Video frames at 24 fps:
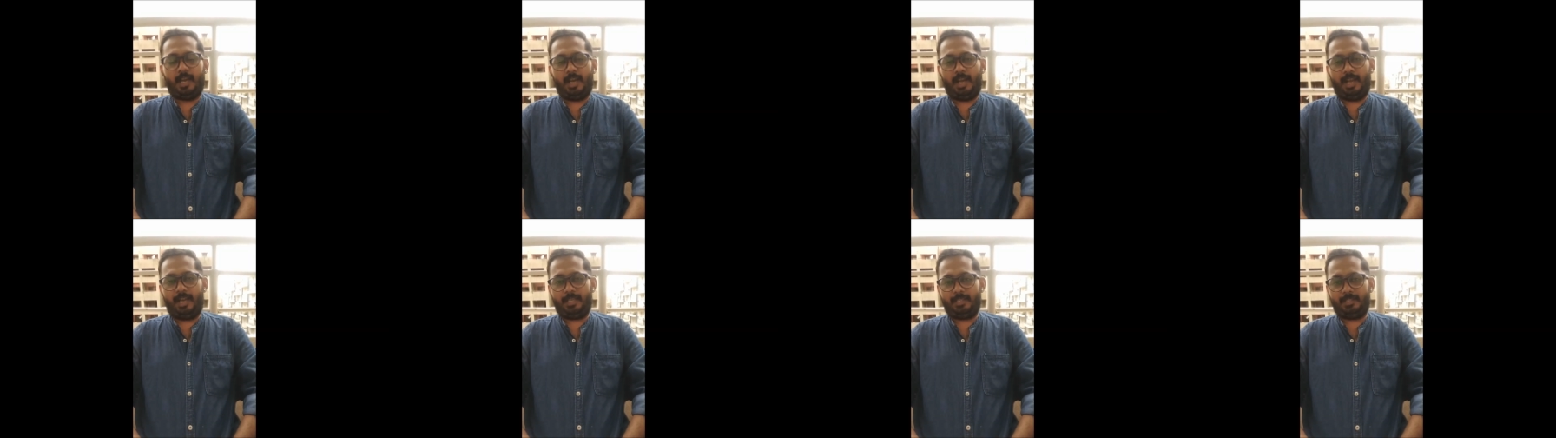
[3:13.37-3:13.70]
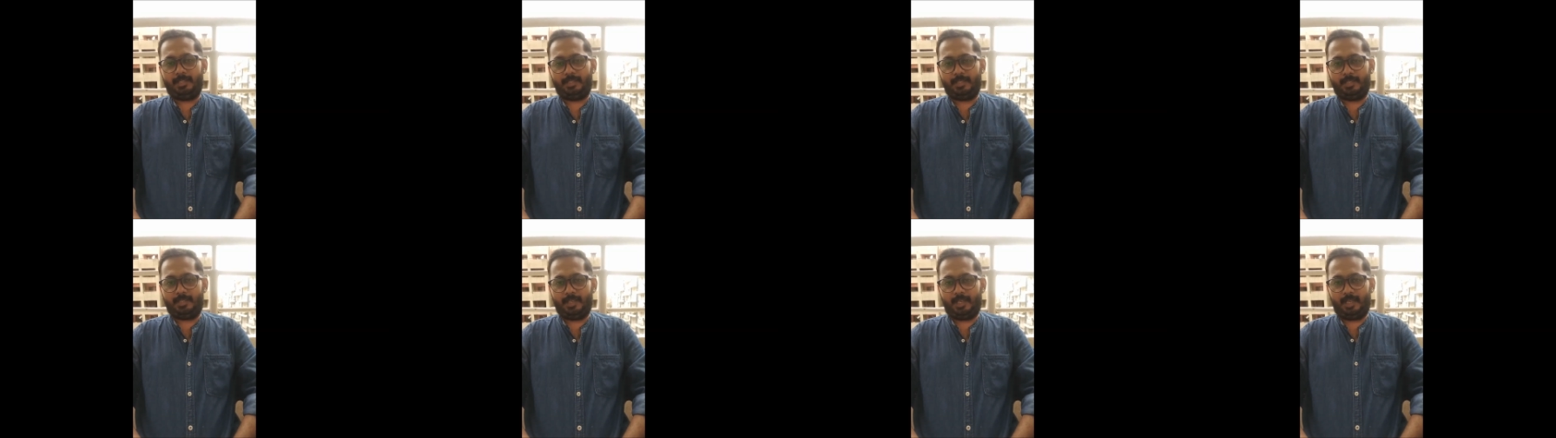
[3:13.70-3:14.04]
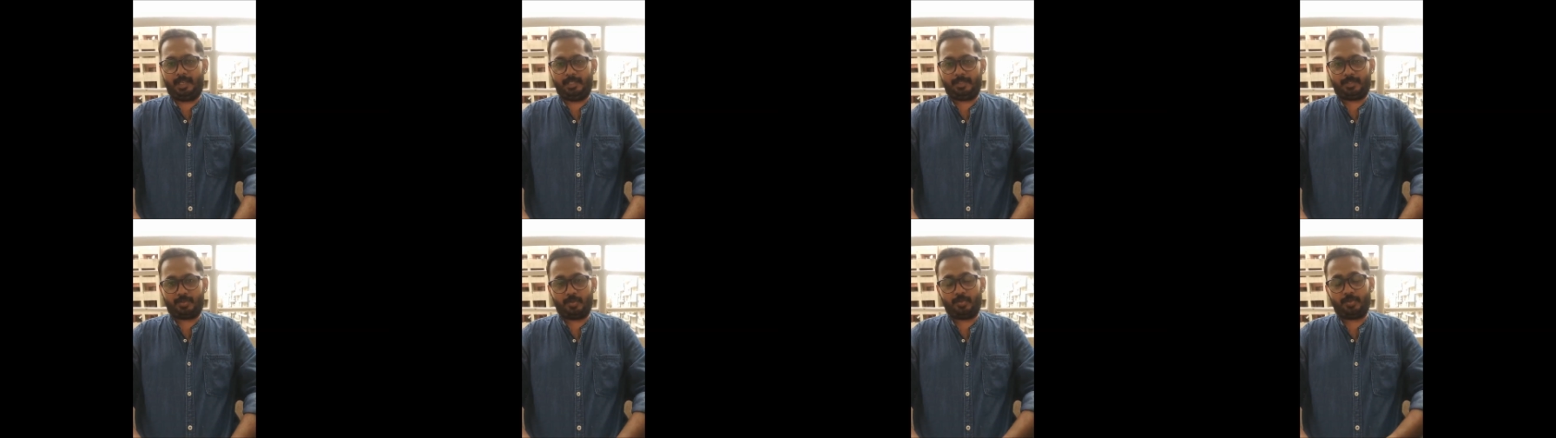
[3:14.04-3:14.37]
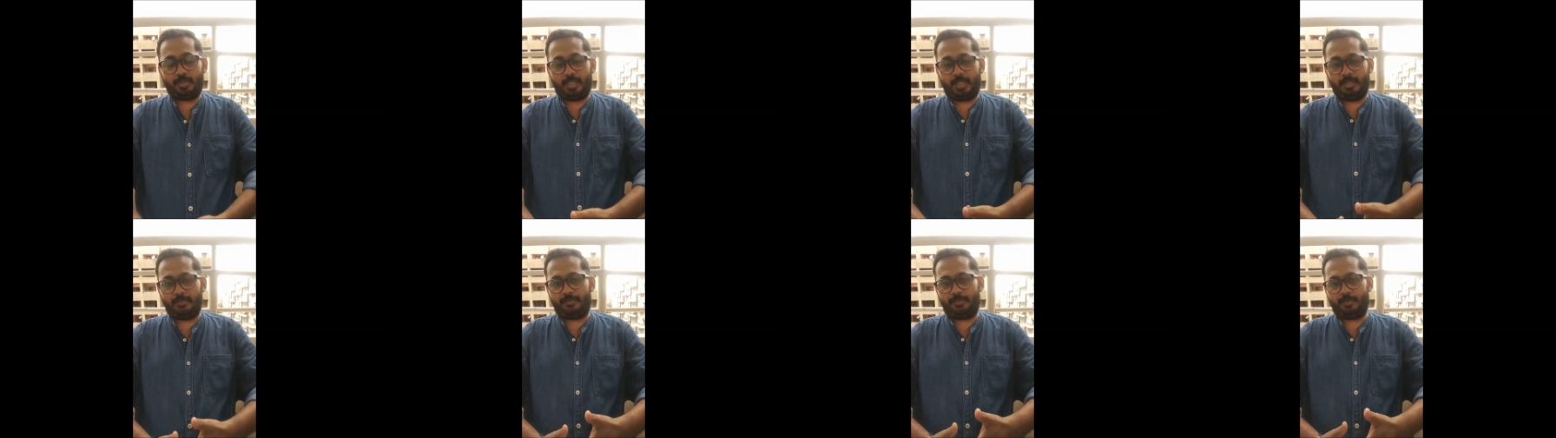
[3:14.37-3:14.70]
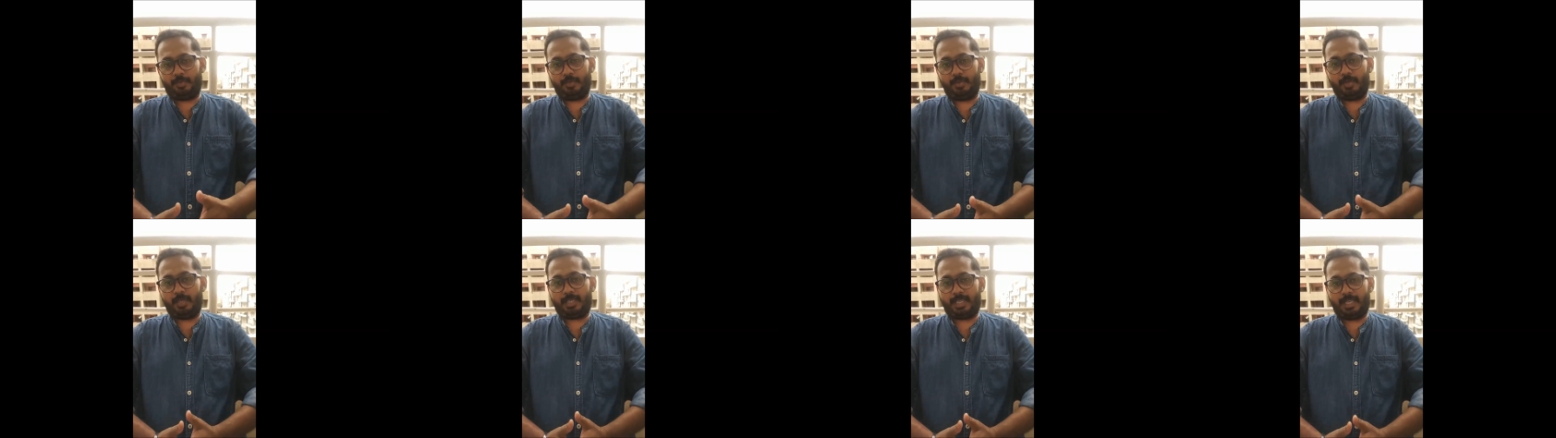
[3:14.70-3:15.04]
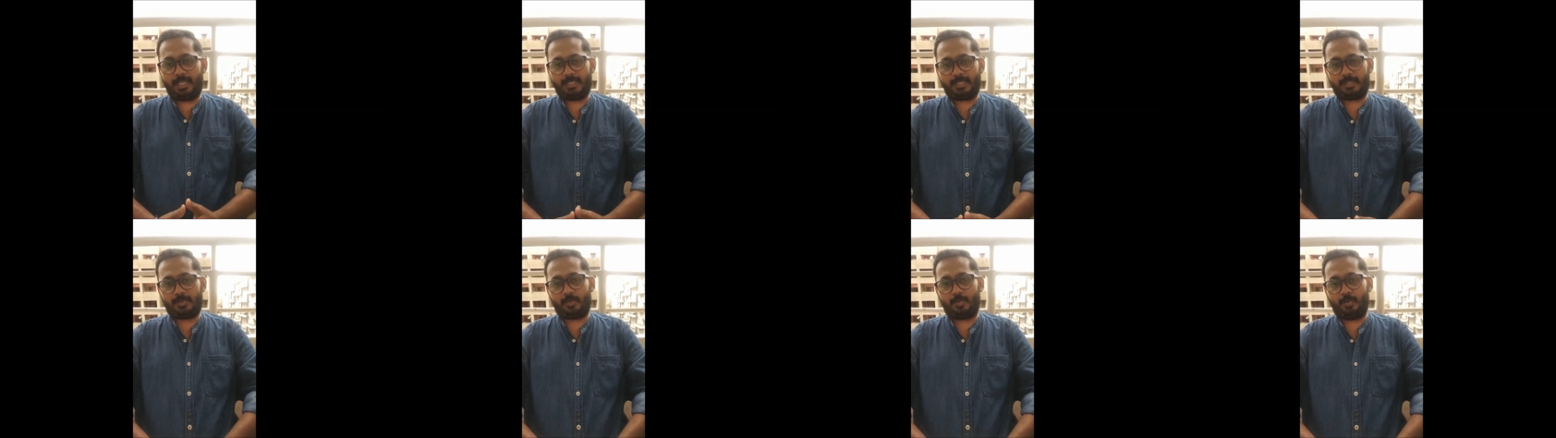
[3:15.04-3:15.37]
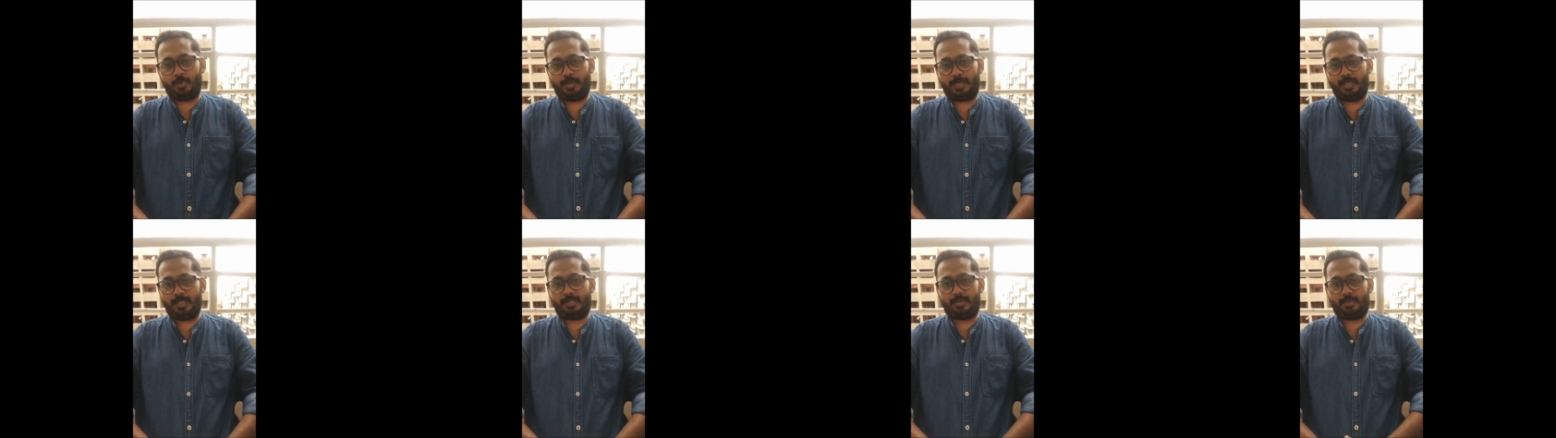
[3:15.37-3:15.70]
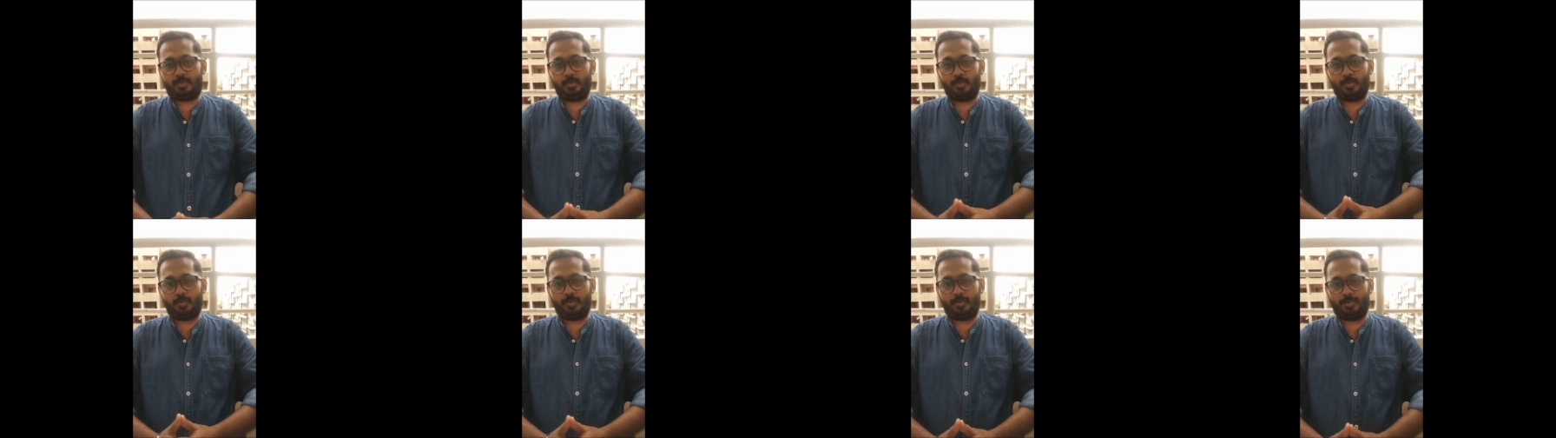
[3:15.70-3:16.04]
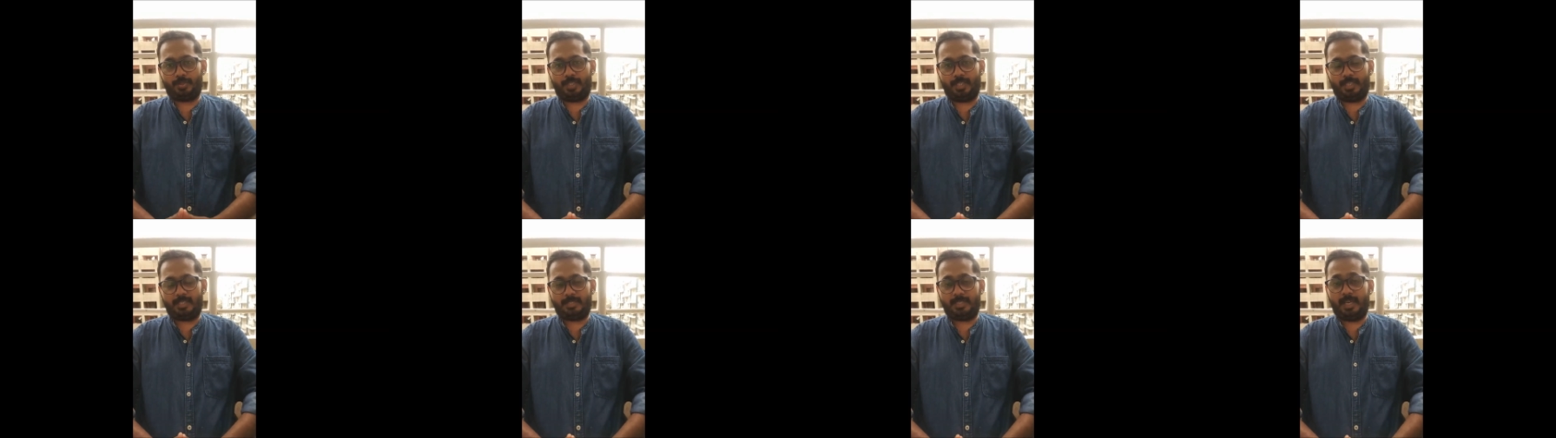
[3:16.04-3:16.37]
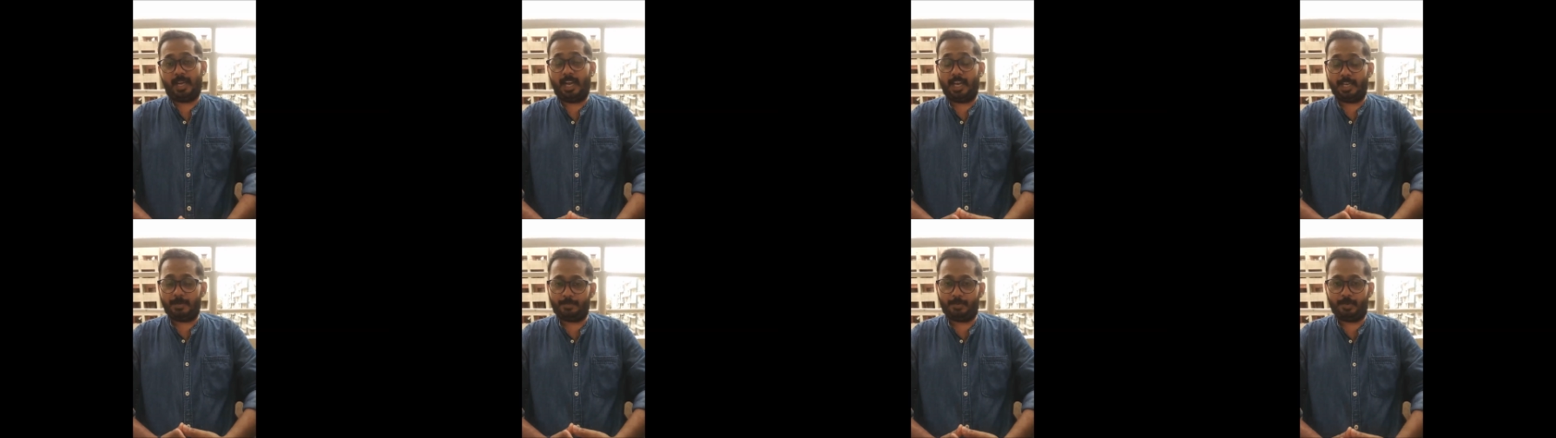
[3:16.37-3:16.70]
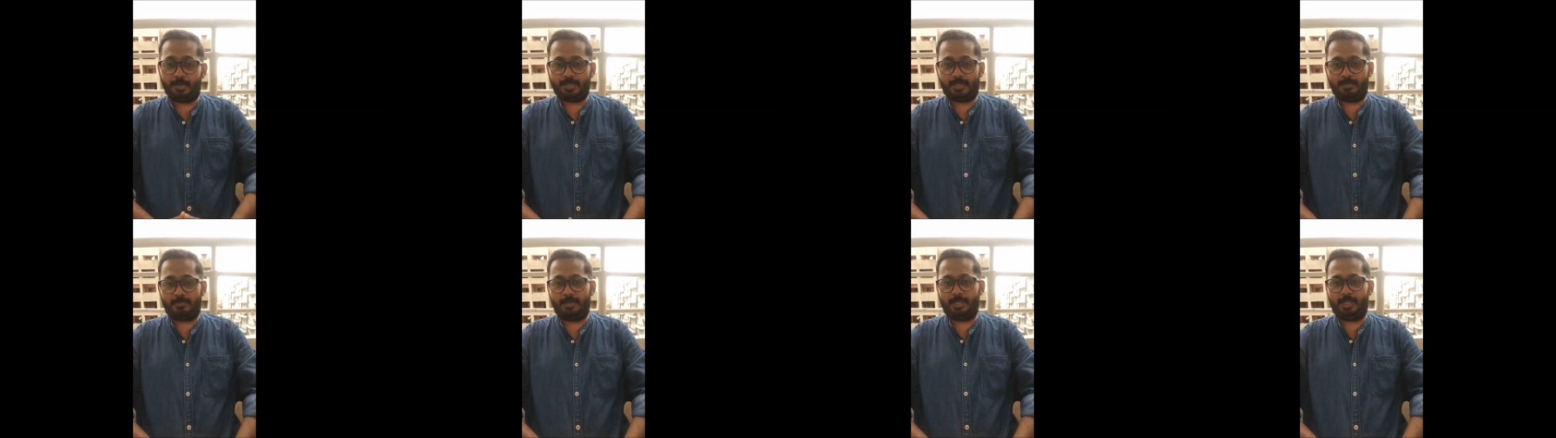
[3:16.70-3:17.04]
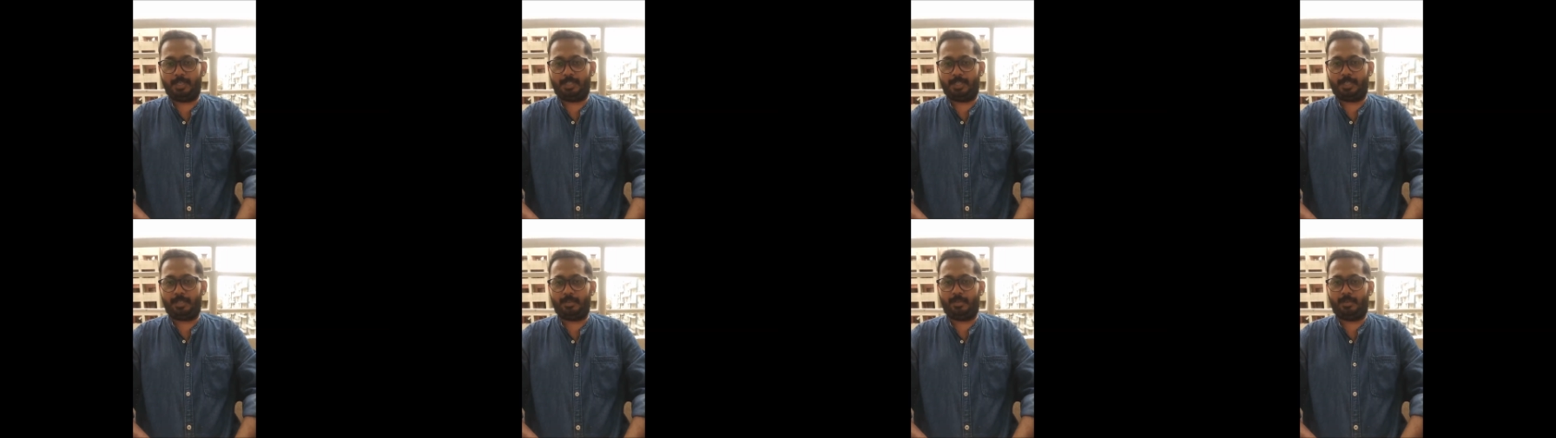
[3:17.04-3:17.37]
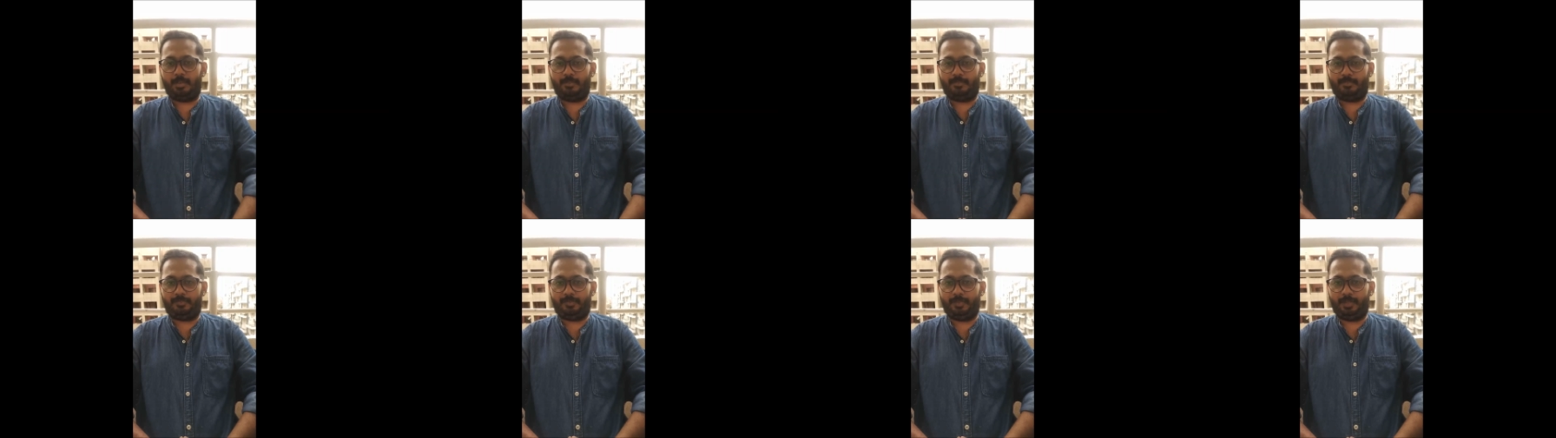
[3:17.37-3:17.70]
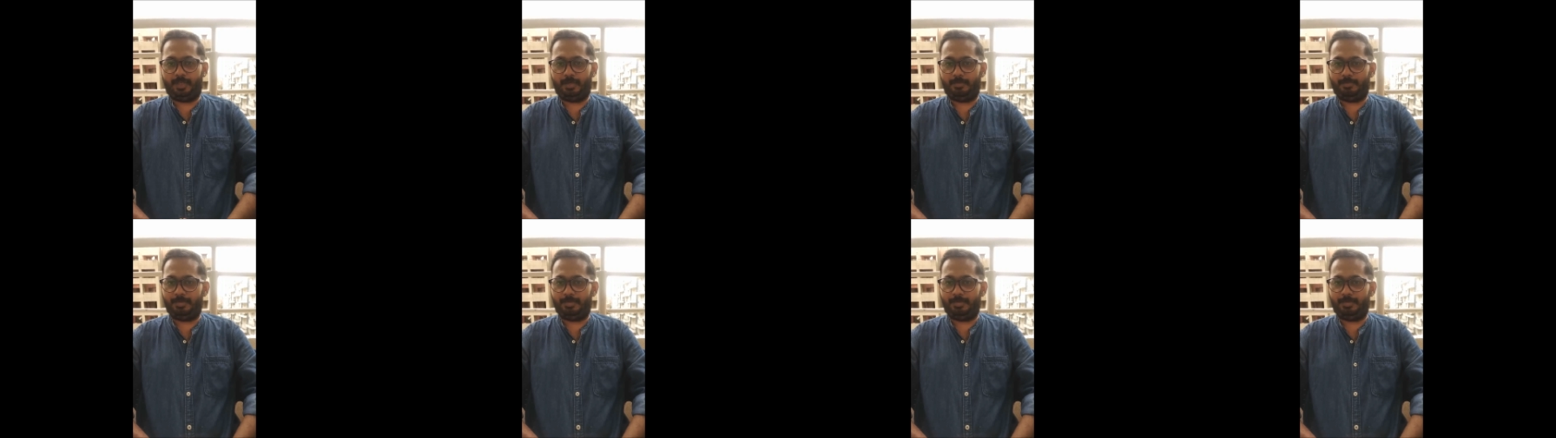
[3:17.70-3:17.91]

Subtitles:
And also, if your GATE score is too good, there is a high possibility of